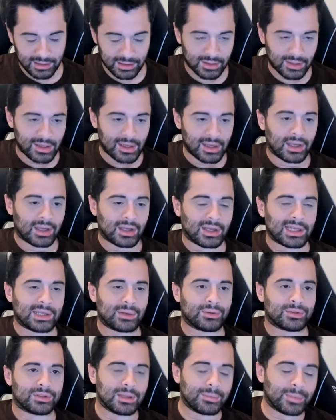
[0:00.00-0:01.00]

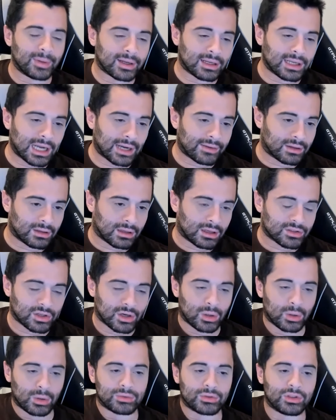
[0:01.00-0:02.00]
you would typically have to launch
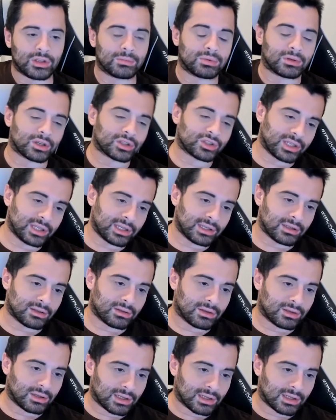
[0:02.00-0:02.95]
a whole new blockchain